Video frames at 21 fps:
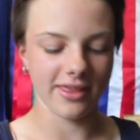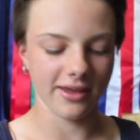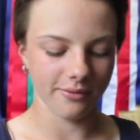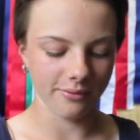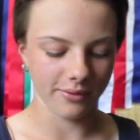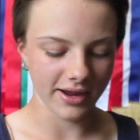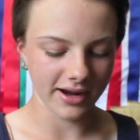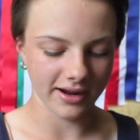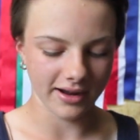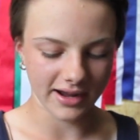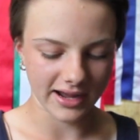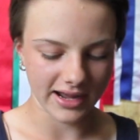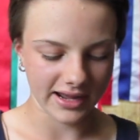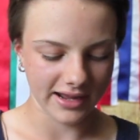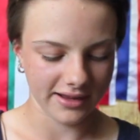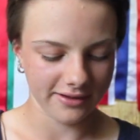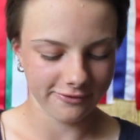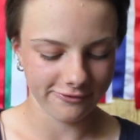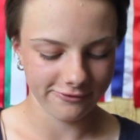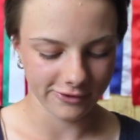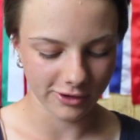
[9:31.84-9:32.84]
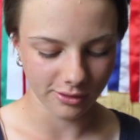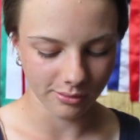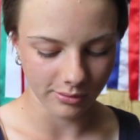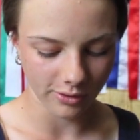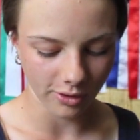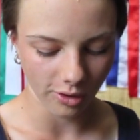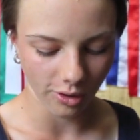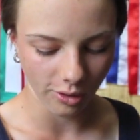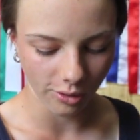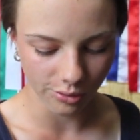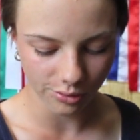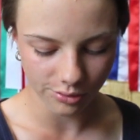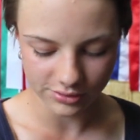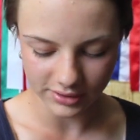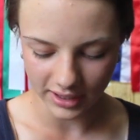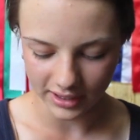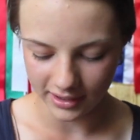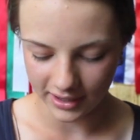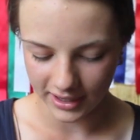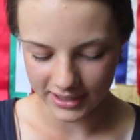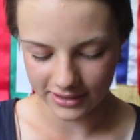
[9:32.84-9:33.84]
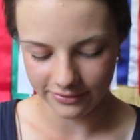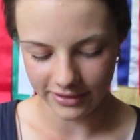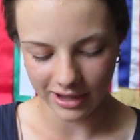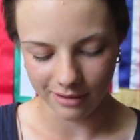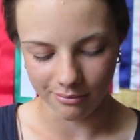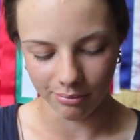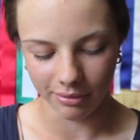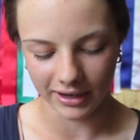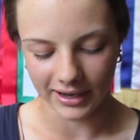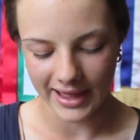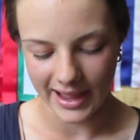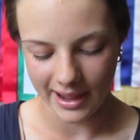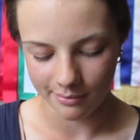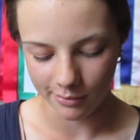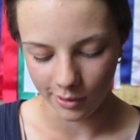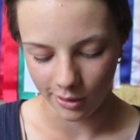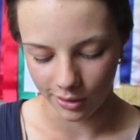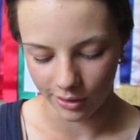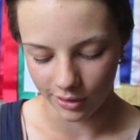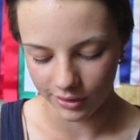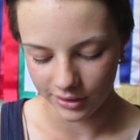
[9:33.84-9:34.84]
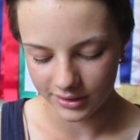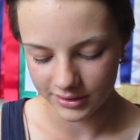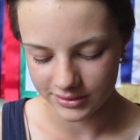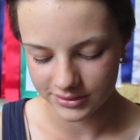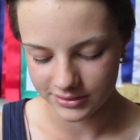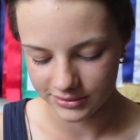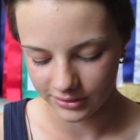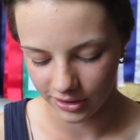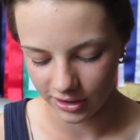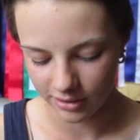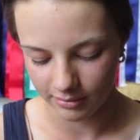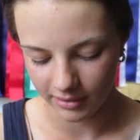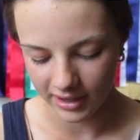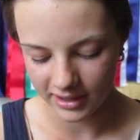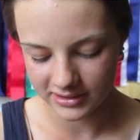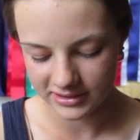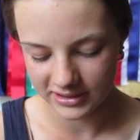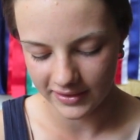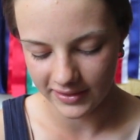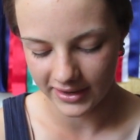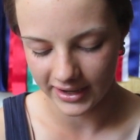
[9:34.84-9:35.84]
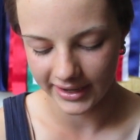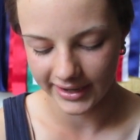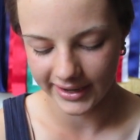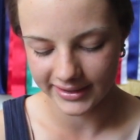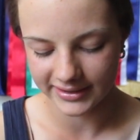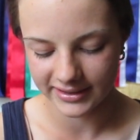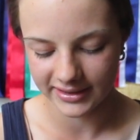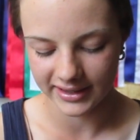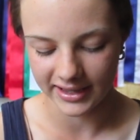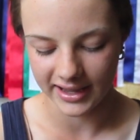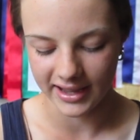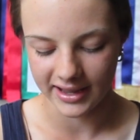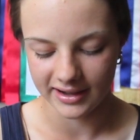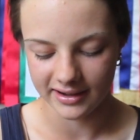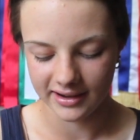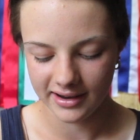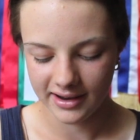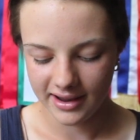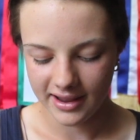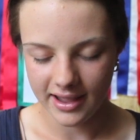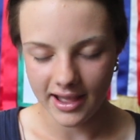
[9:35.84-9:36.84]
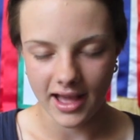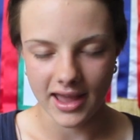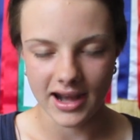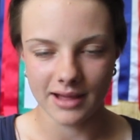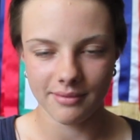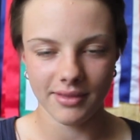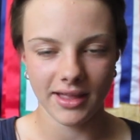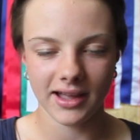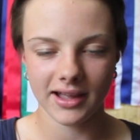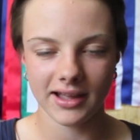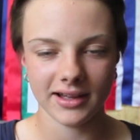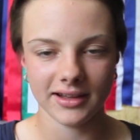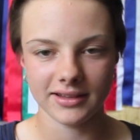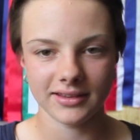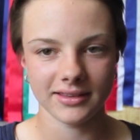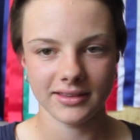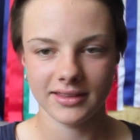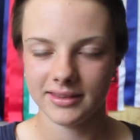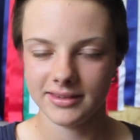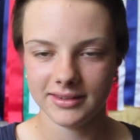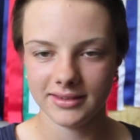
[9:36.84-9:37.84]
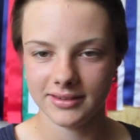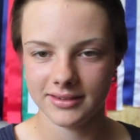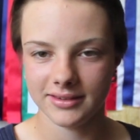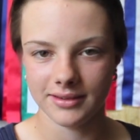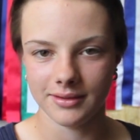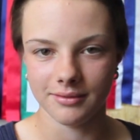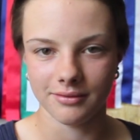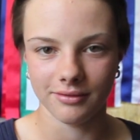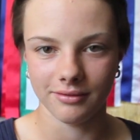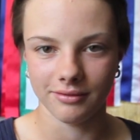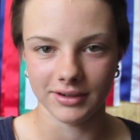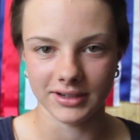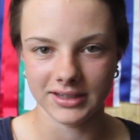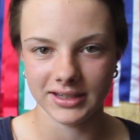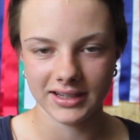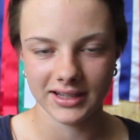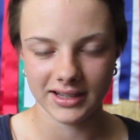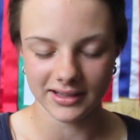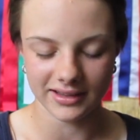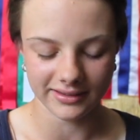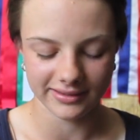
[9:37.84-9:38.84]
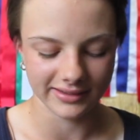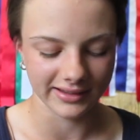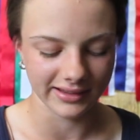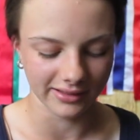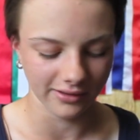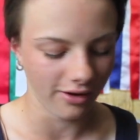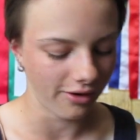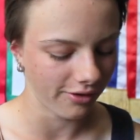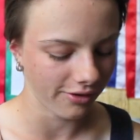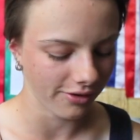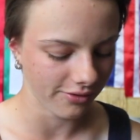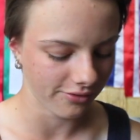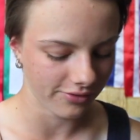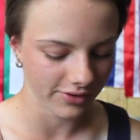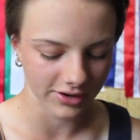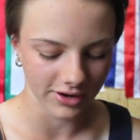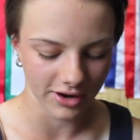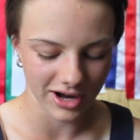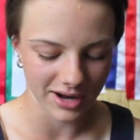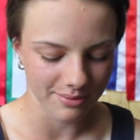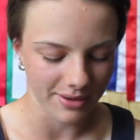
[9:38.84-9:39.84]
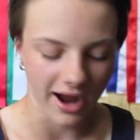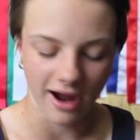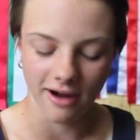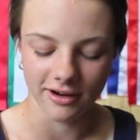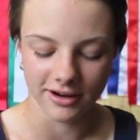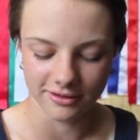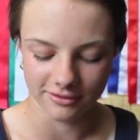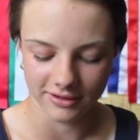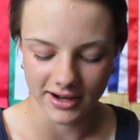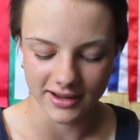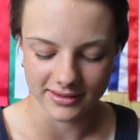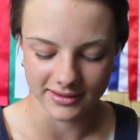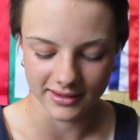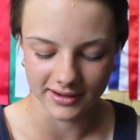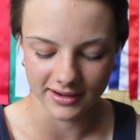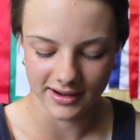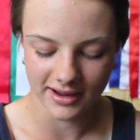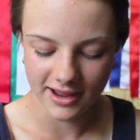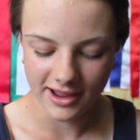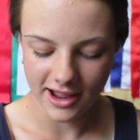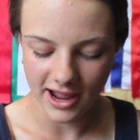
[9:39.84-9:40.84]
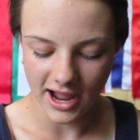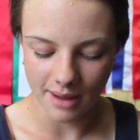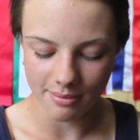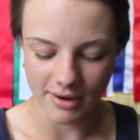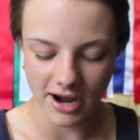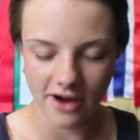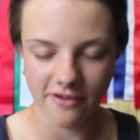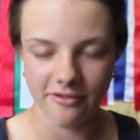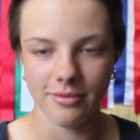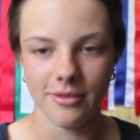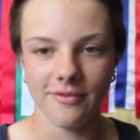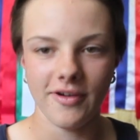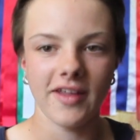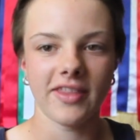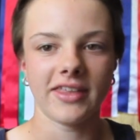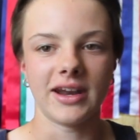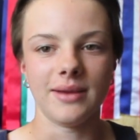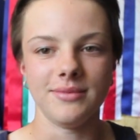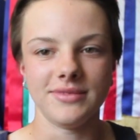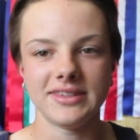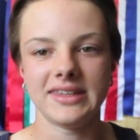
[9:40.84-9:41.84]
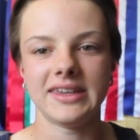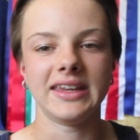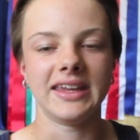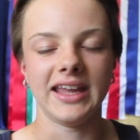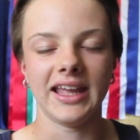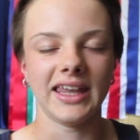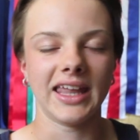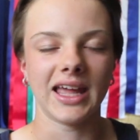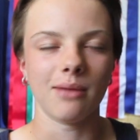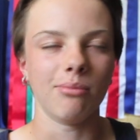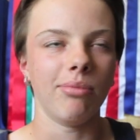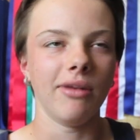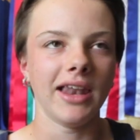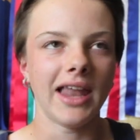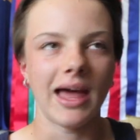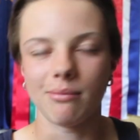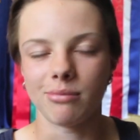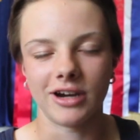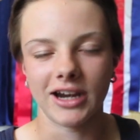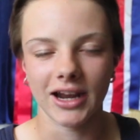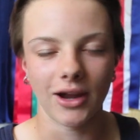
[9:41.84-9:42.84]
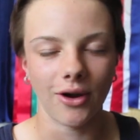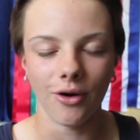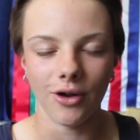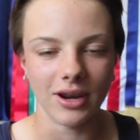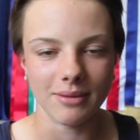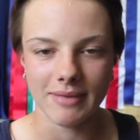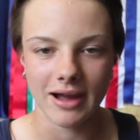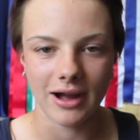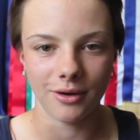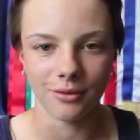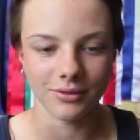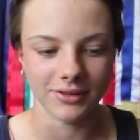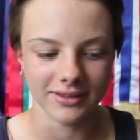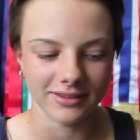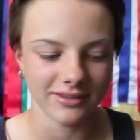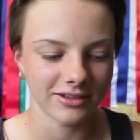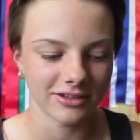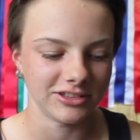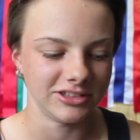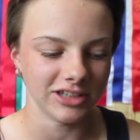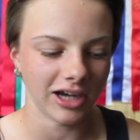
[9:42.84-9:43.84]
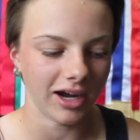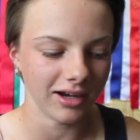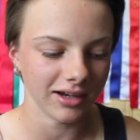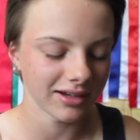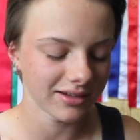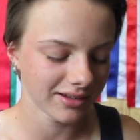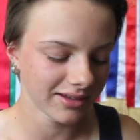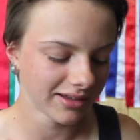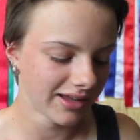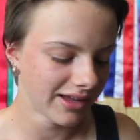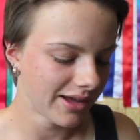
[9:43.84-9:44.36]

that when I film hauls, I kind of like blab on so much, and then I get to the end and I'm like, this is ridiculously long for no apparent reason, apart from the fact that I'm sitting here like blabbering on about all this junk.